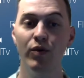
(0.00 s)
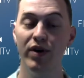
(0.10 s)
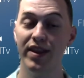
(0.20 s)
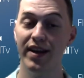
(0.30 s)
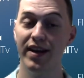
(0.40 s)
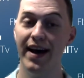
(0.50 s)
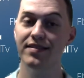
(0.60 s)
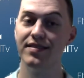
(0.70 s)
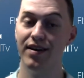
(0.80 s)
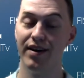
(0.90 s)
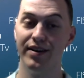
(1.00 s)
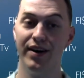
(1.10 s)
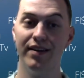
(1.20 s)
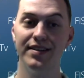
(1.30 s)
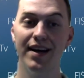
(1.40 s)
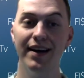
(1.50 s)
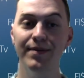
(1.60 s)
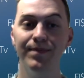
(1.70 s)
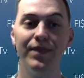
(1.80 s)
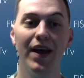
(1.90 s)
with an S, not a $sign.
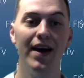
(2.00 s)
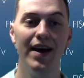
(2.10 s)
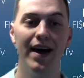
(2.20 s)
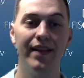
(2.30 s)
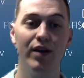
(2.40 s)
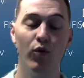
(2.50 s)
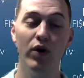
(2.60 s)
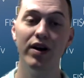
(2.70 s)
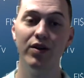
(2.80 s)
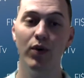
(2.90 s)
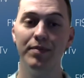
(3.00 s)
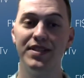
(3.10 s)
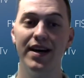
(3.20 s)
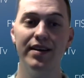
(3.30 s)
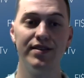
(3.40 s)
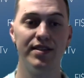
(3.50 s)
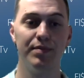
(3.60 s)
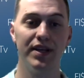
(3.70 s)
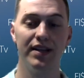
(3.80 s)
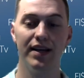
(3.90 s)
And then when on the website, you
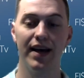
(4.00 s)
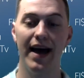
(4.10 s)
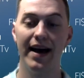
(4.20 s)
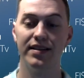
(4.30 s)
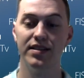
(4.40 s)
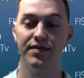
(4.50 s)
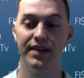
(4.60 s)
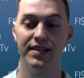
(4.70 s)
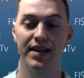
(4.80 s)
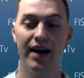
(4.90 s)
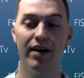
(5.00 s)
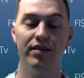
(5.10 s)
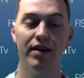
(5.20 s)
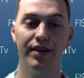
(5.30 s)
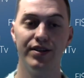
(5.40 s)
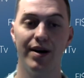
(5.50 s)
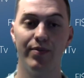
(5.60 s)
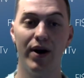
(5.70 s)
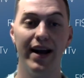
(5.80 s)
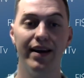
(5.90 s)
simply click Access Fiscal on the top
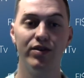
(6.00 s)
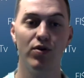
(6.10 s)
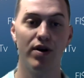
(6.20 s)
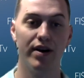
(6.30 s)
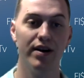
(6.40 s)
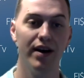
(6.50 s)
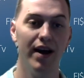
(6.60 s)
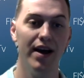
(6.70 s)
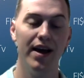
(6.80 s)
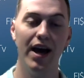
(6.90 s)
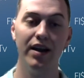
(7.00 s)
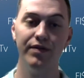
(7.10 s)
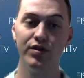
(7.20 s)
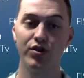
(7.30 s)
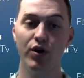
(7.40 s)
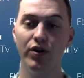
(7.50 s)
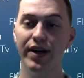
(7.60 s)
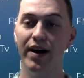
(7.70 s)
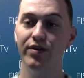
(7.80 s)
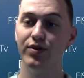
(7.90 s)
right-hand corner. And if you scroll
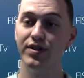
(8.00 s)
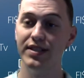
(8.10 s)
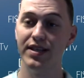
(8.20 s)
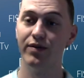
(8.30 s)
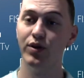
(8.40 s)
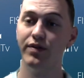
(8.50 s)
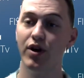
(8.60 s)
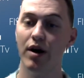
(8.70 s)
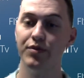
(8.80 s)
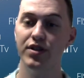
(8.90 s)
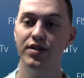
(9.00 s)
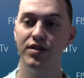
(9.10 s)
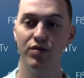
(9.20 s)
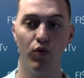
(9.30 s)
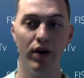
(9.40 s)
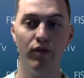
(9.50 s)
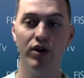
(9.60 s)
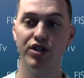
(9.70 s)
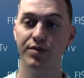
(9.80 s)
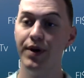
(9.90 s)
down, you'll see several different options, one of
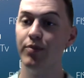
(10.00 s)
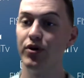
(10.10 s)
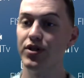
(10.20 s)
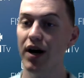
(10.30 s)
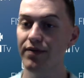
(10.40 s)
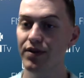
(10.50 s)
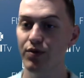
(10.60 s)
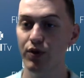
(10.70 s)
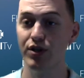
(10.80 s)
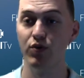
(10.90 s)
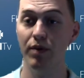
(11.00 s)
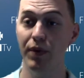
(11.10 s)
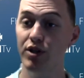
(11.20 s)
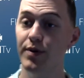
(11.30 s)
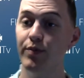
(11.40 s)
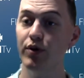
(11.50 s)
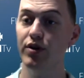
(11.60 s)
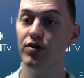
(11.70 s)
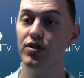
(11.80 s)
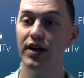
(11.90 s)
which is PeopleSoft, which is what most people
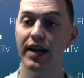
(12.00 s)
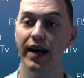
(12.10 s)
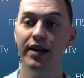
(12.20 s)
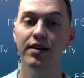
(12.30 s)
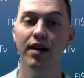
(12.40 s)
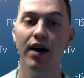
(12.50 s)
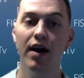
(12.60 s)
use to get in,